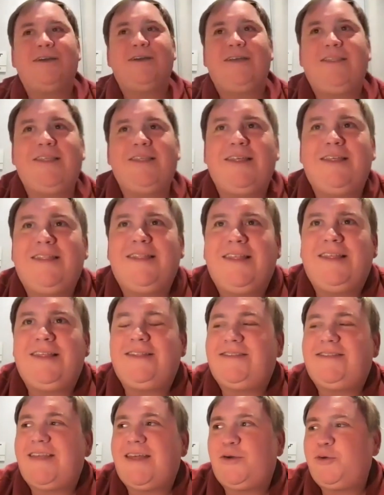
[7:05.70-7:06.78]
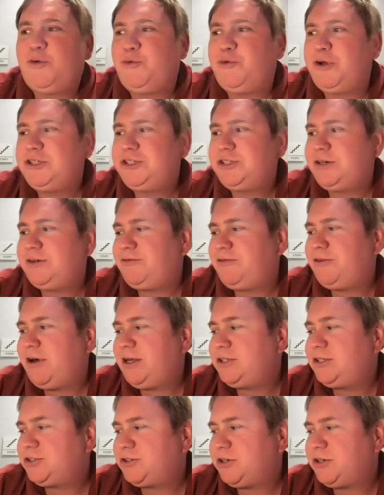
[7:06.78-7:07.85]
it's that old Russian phrase,
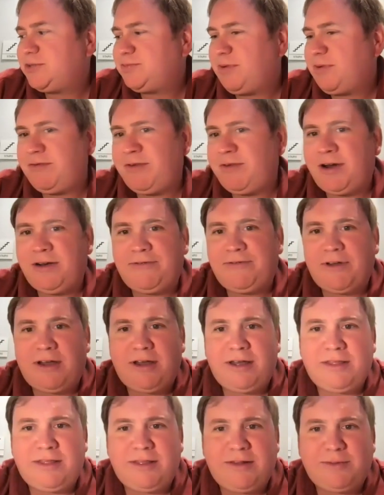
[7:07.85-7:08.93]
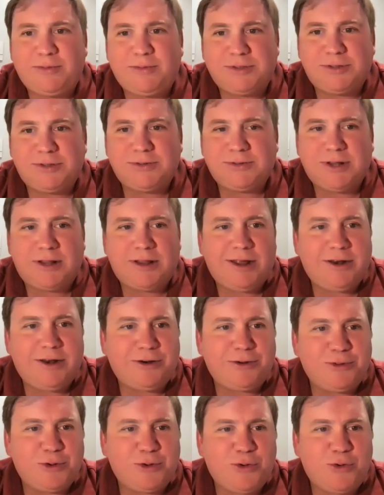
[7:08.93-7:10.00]
trust but verify, that was used a lot
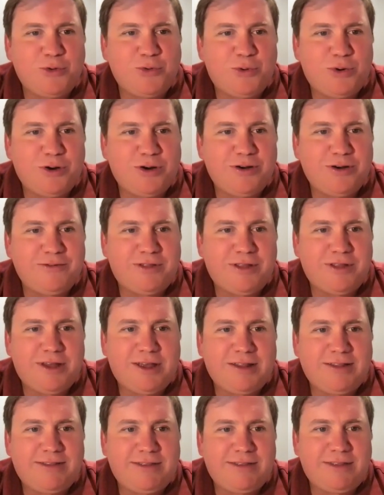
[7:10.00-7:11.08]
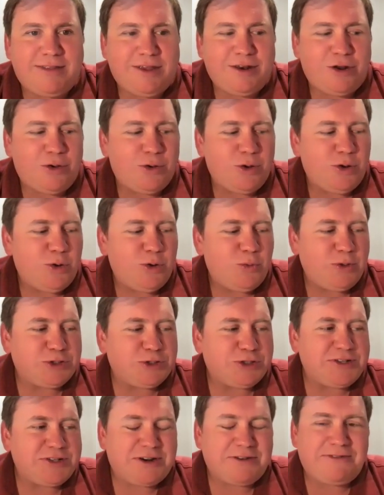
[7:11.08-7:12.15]
during the Cold War of like, we
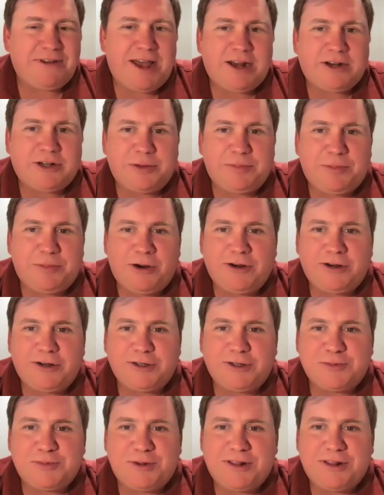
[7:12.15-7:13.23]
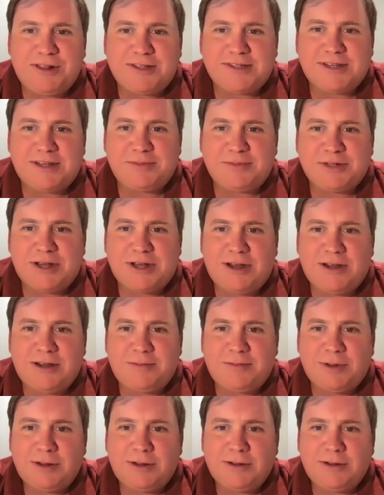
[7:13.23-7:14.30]
trust our factory partners, but at the same
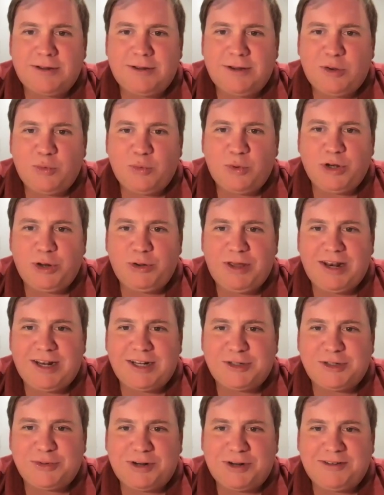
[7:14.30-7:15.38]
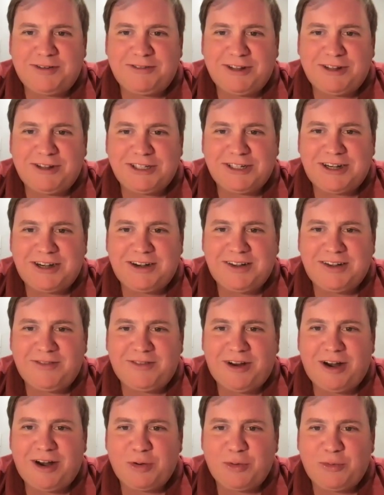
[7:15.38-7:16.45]
time, when you get into an inflationary
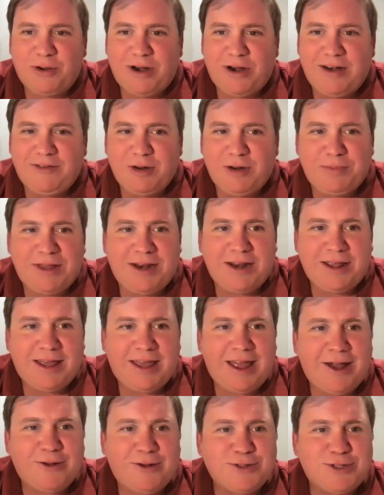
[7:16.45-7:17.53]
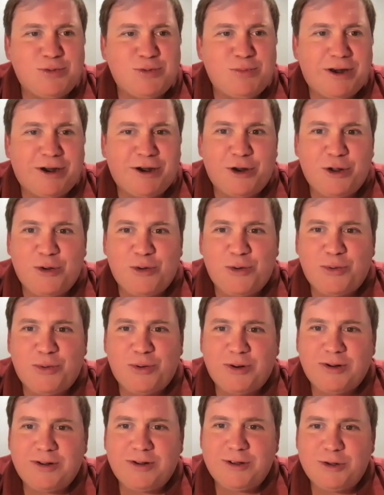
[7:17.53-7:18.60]
environment where every penny counts, you better know
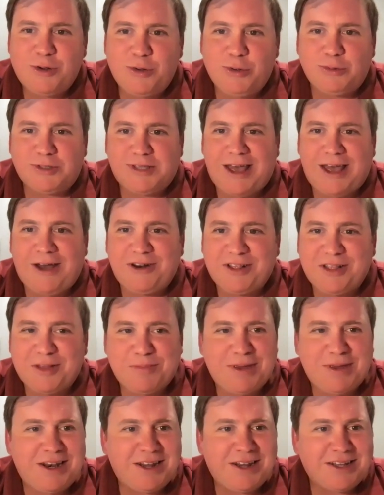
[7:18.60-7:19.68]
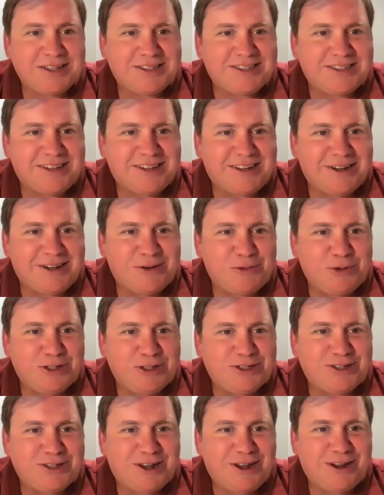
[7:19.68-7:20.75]
who's counting the pennies, which
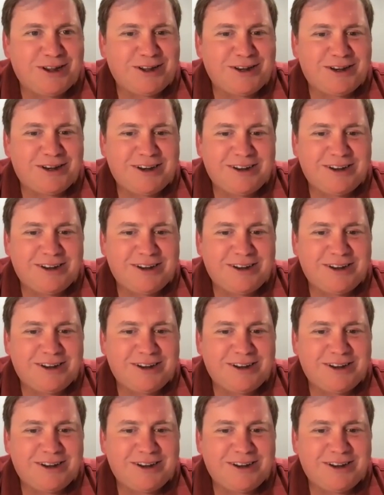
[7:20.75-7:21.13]
side.